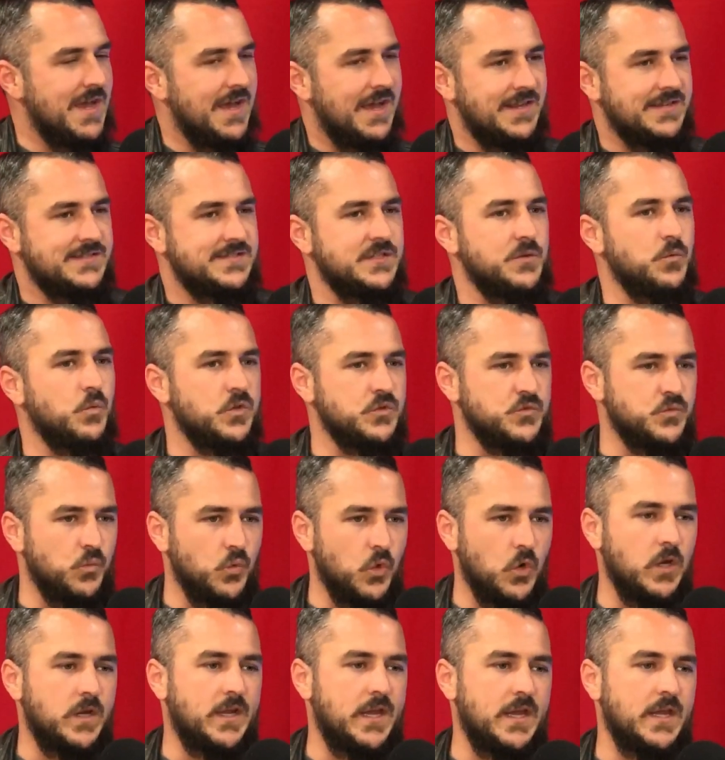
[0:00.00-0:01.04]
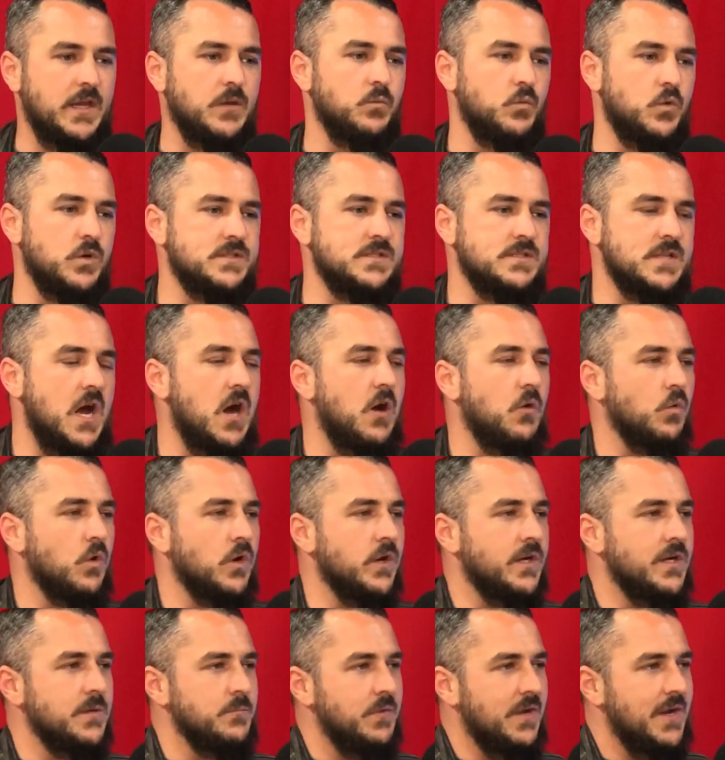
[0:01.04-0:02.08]
I see what's working and what's not
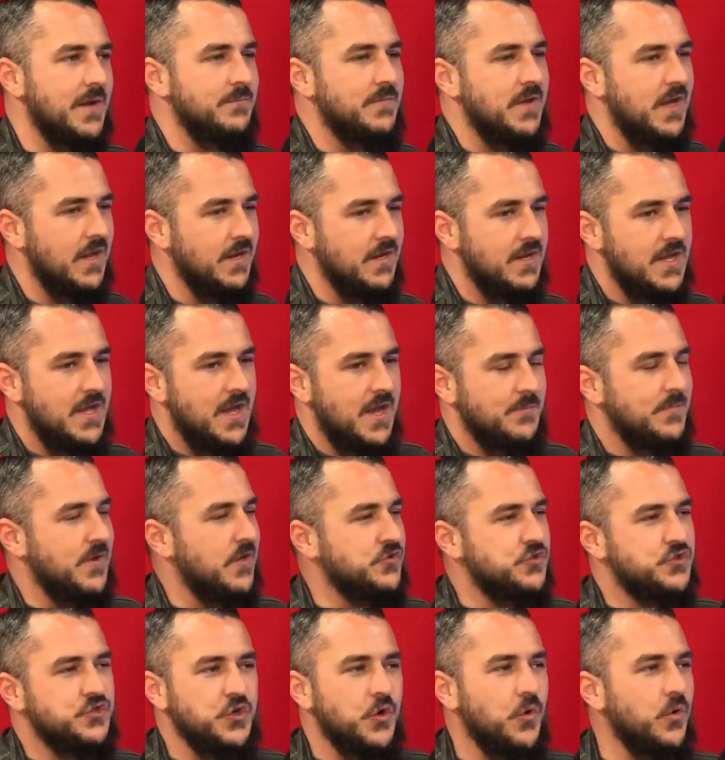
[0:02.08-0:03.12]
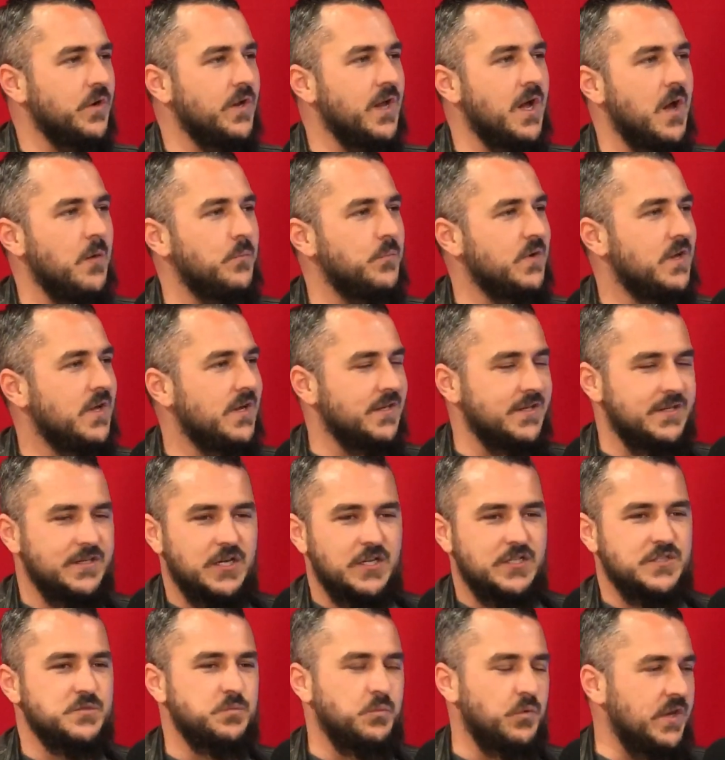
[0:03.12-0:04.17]
working, but I'm not I'm not showing up
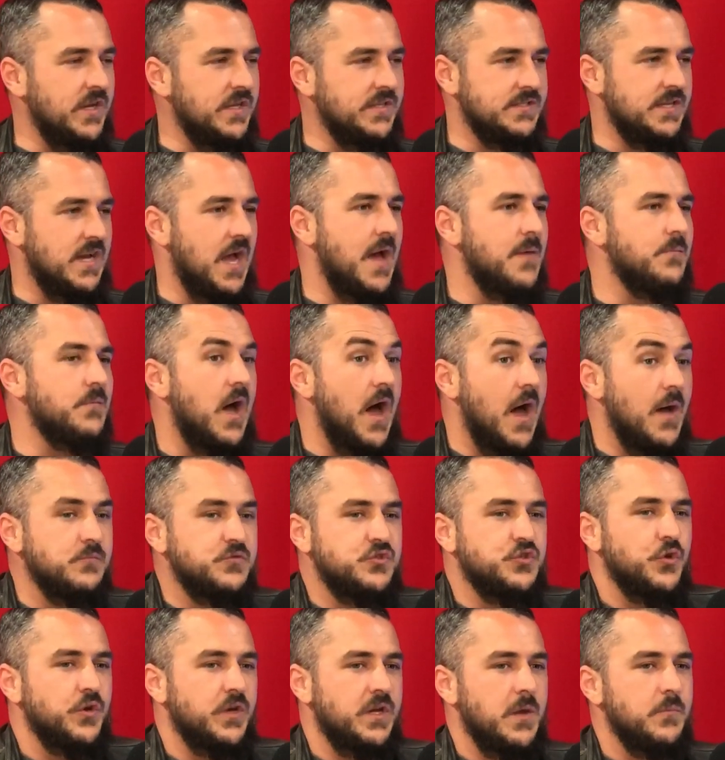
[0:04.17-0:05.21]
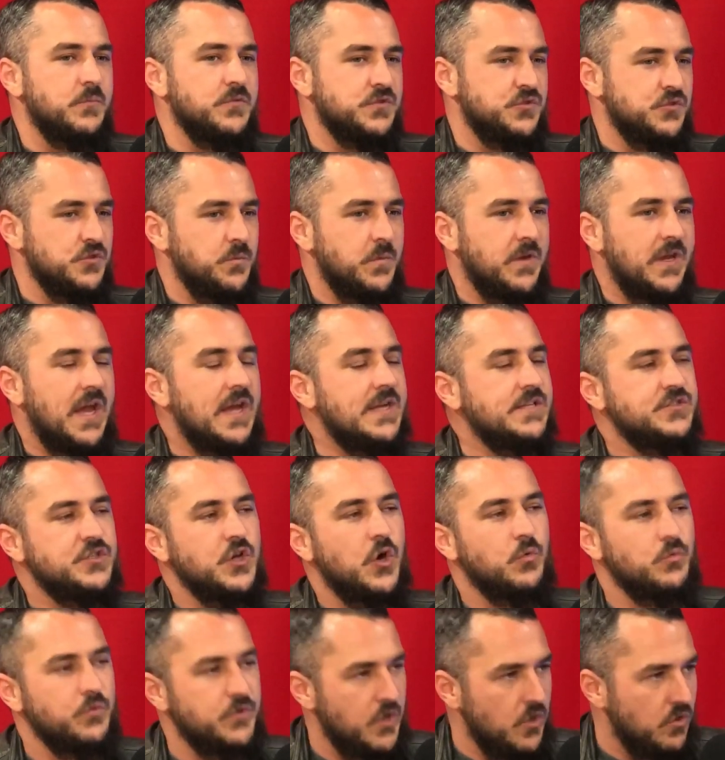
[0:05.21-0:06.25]
guns blazing. I'm I'm showing up assuming I
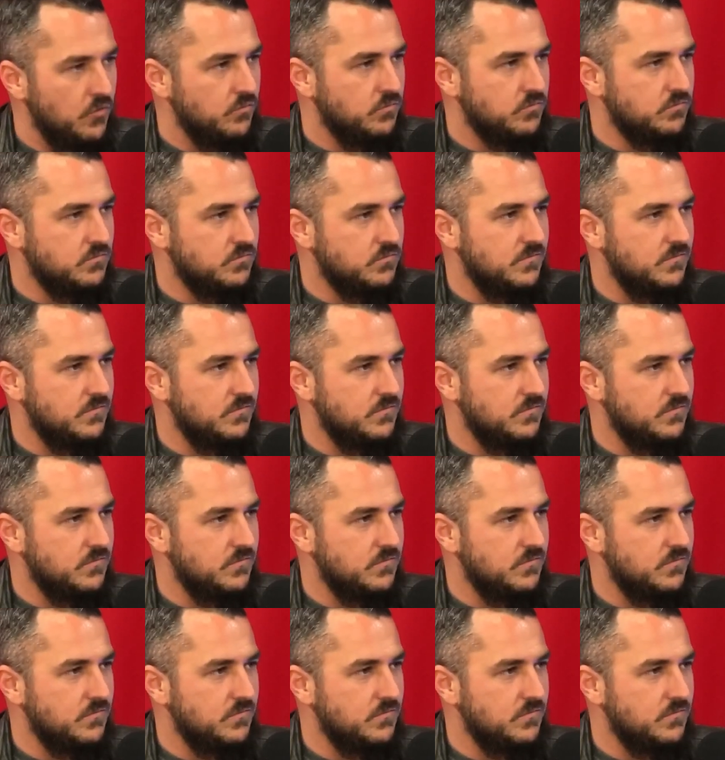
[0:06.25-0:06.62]
don't know.